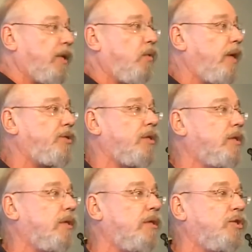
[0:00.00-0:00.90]
the big question
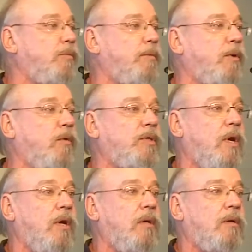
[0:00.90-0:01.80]
at the end of the Super Bowl was,
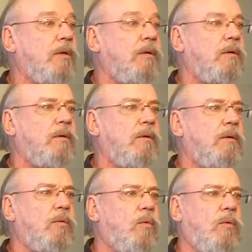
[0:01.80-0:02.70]

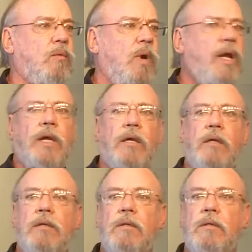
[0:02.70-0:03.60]
why?
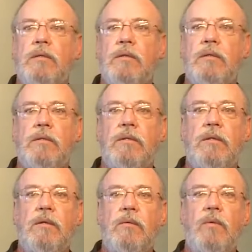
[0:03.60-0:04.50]

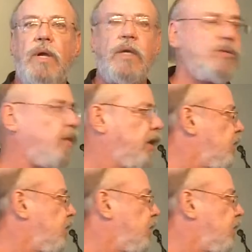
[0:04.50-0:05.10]
Why is